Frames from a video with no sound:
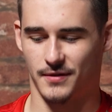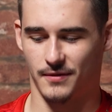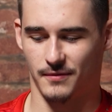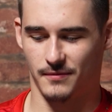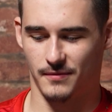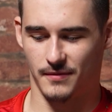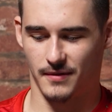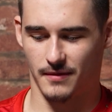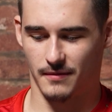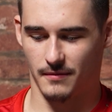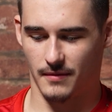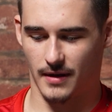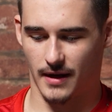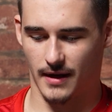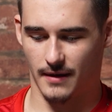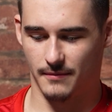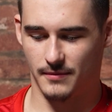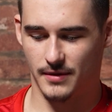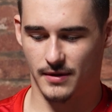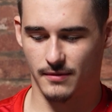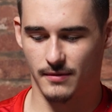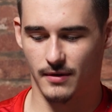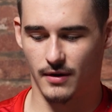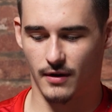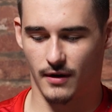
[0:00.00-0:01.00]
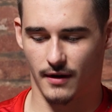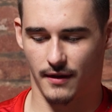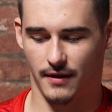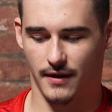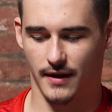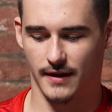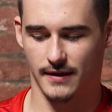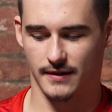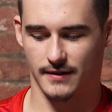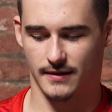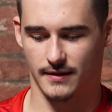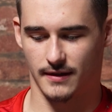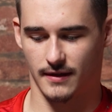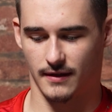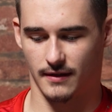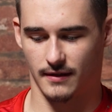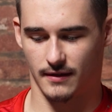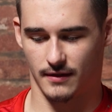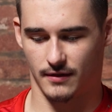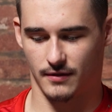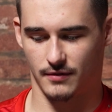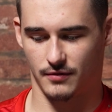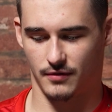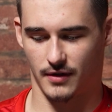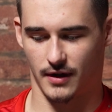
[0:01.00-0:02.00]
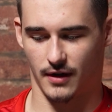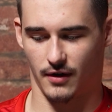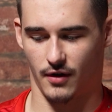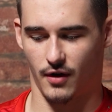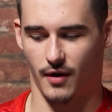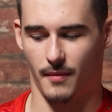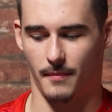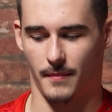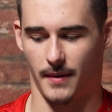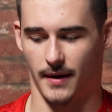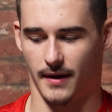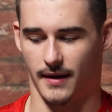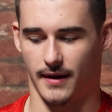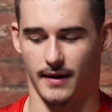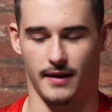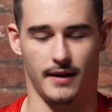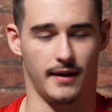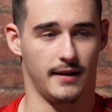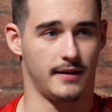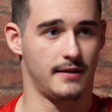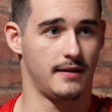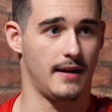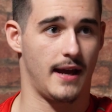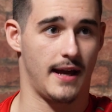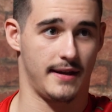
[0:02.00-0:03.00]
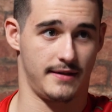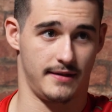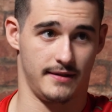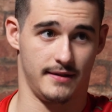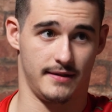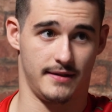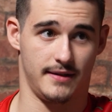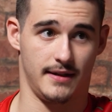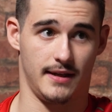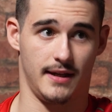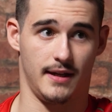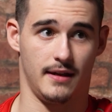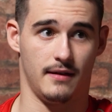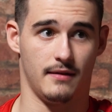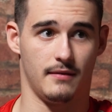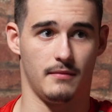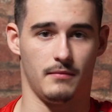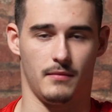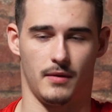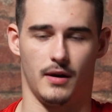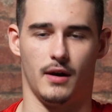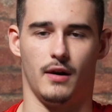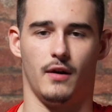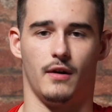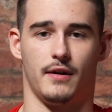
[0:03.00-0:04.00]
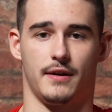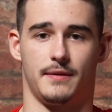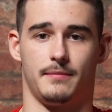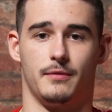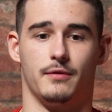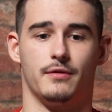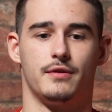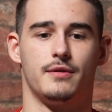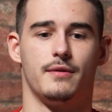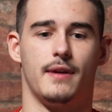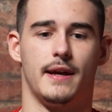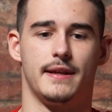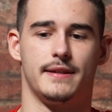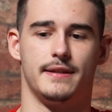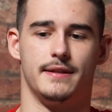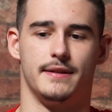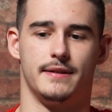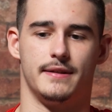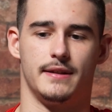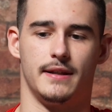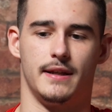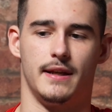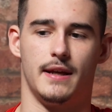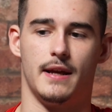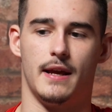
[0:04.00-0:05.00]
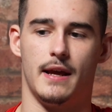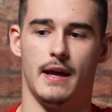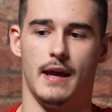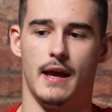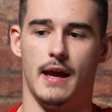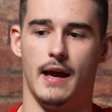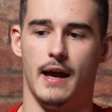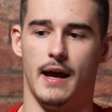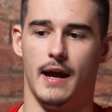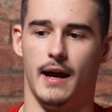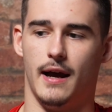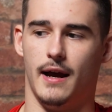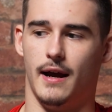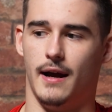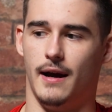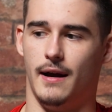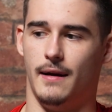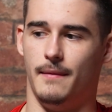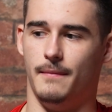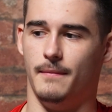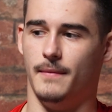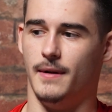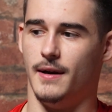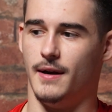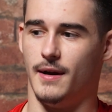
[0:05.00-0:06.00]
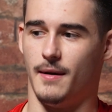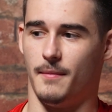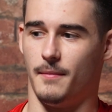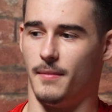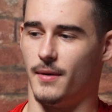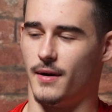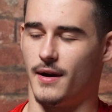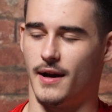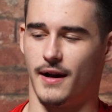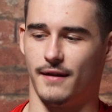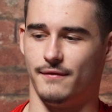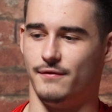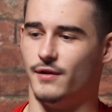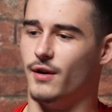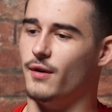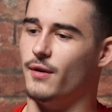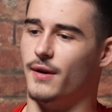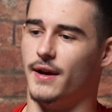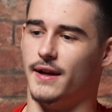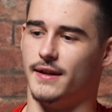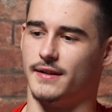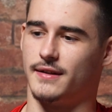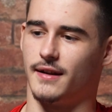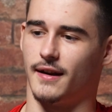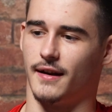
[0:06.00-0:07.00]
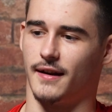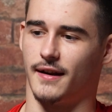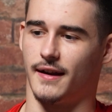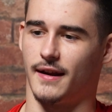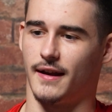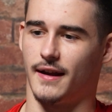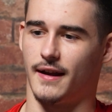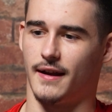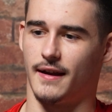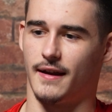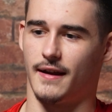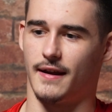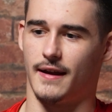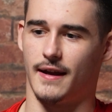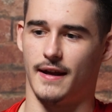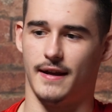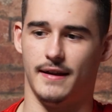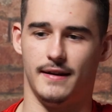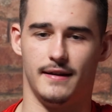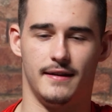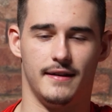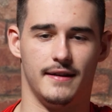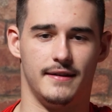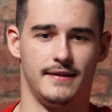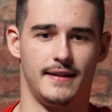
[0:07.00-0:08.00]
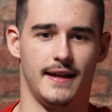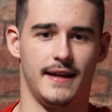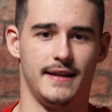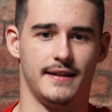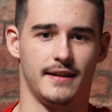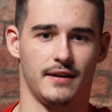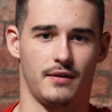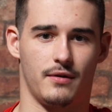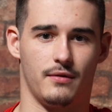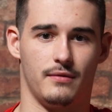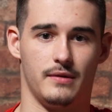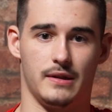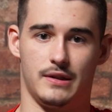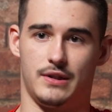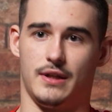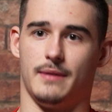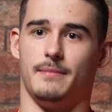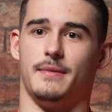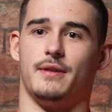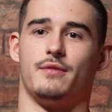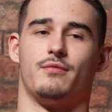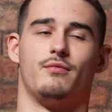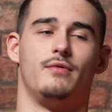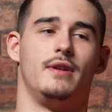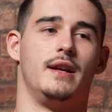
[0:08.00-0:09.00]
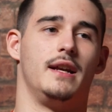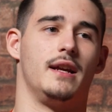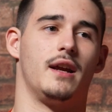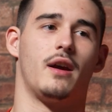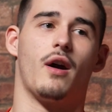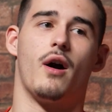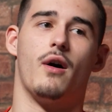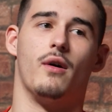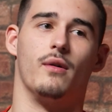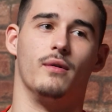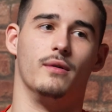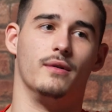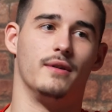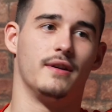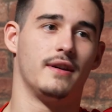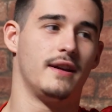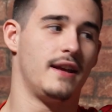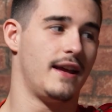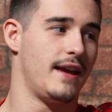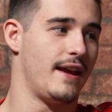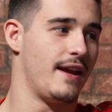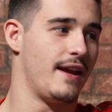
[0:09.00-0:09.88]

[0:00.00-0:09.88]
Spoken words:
so we do a lot of things to try and combat it, like S&C. A lot of sports do S&C. But I've noticed, like, the days I go in the gym and it's really cold,